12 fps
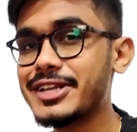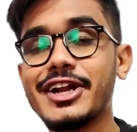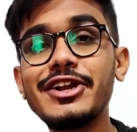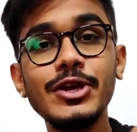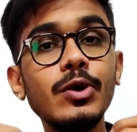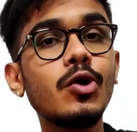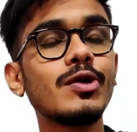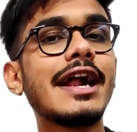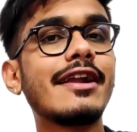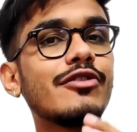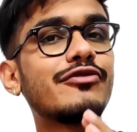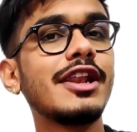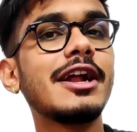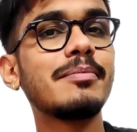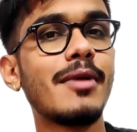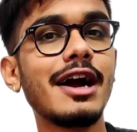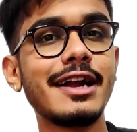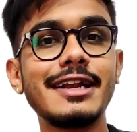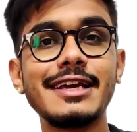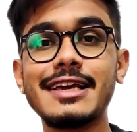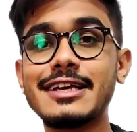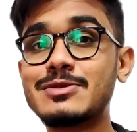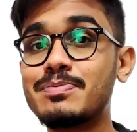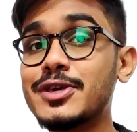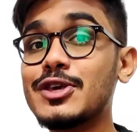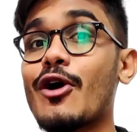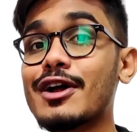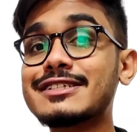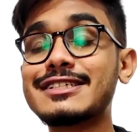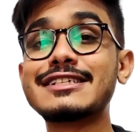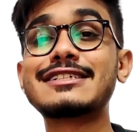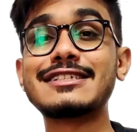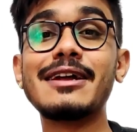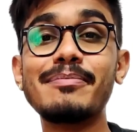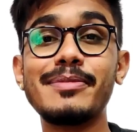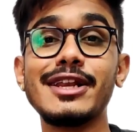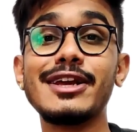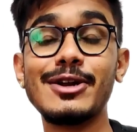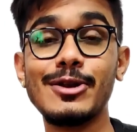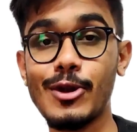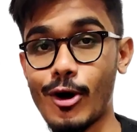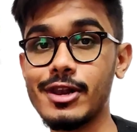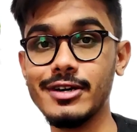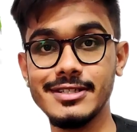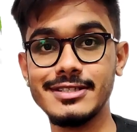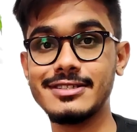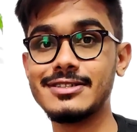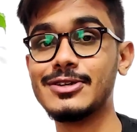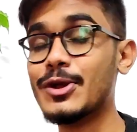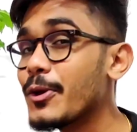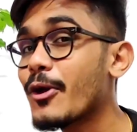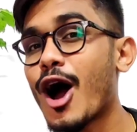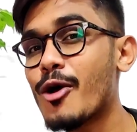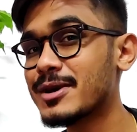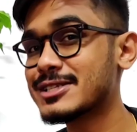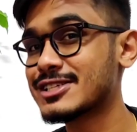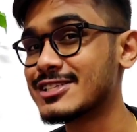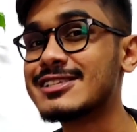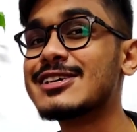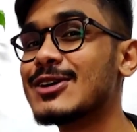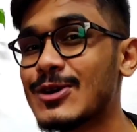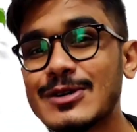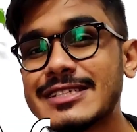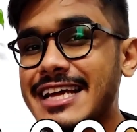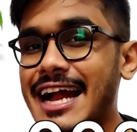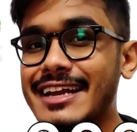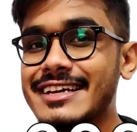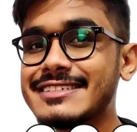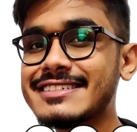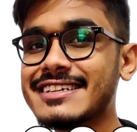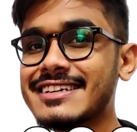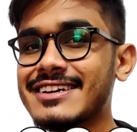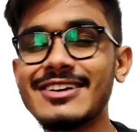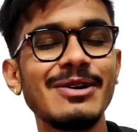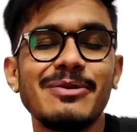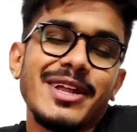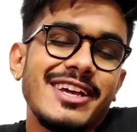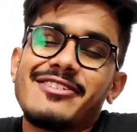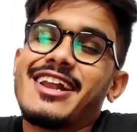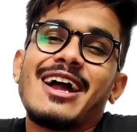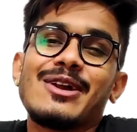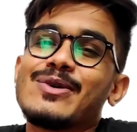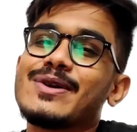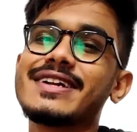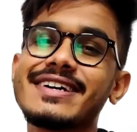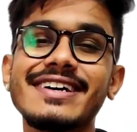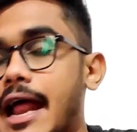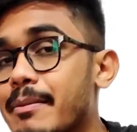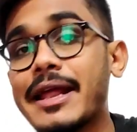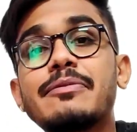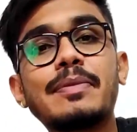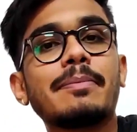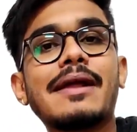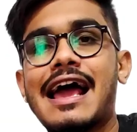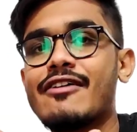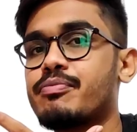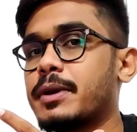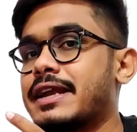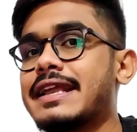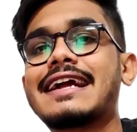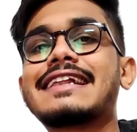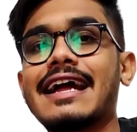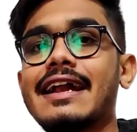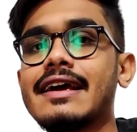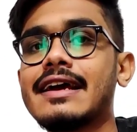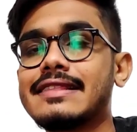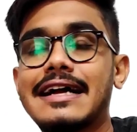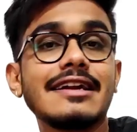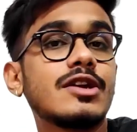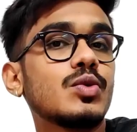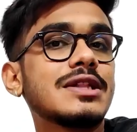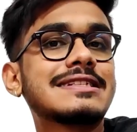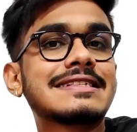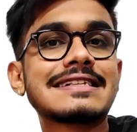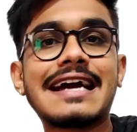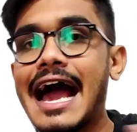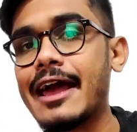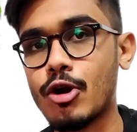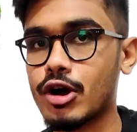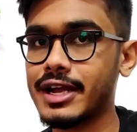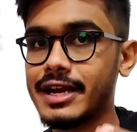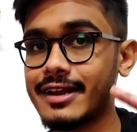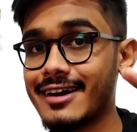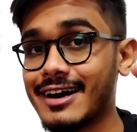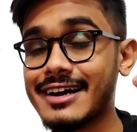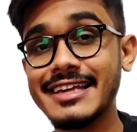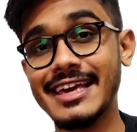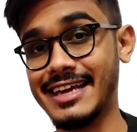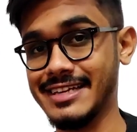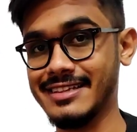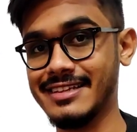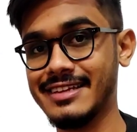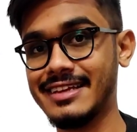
But did you know that affiliate marketing is beyond sixteen billion dollars? Do you know how much zeros that is? Don't worry, even I don't. And many people have predicted that it will skyrocket again.